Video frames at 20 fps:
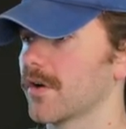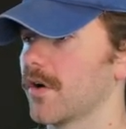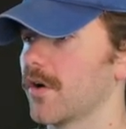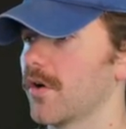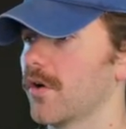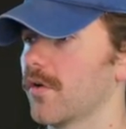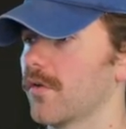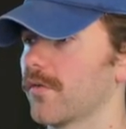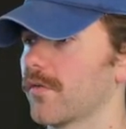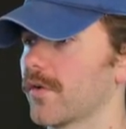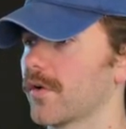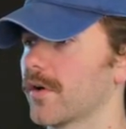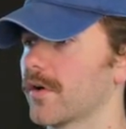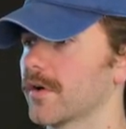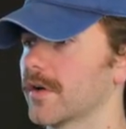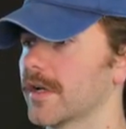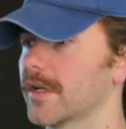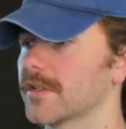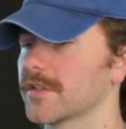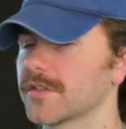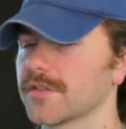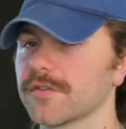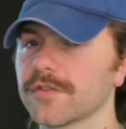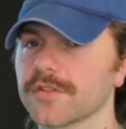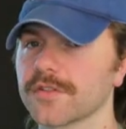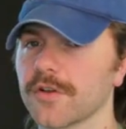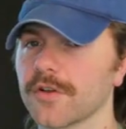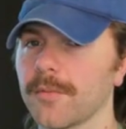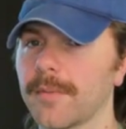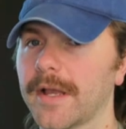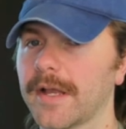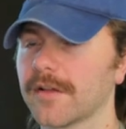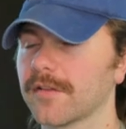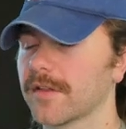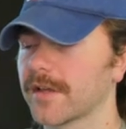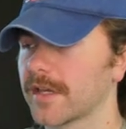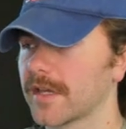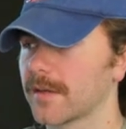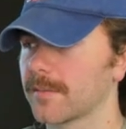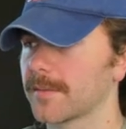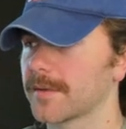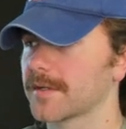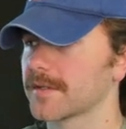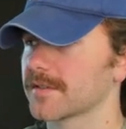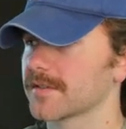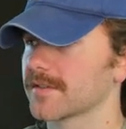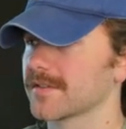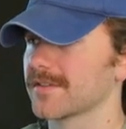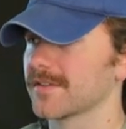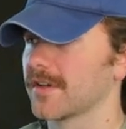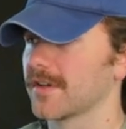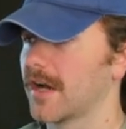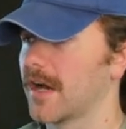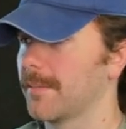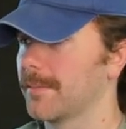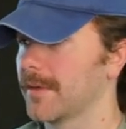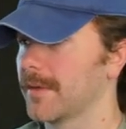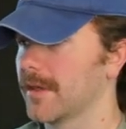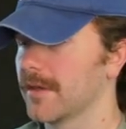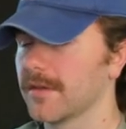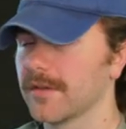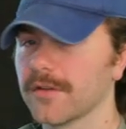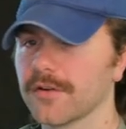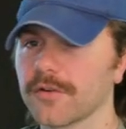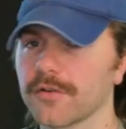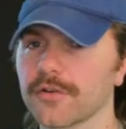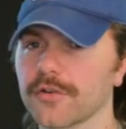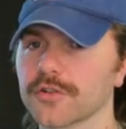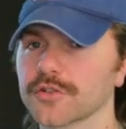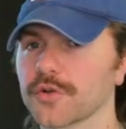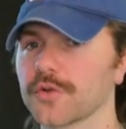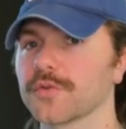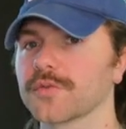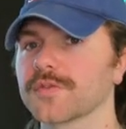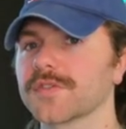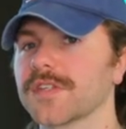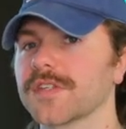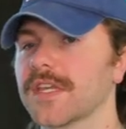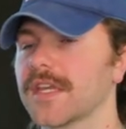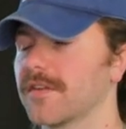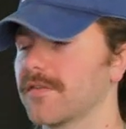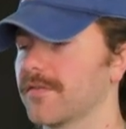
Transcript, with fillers: over, and just do this all by clicking, because copy, you know, control C and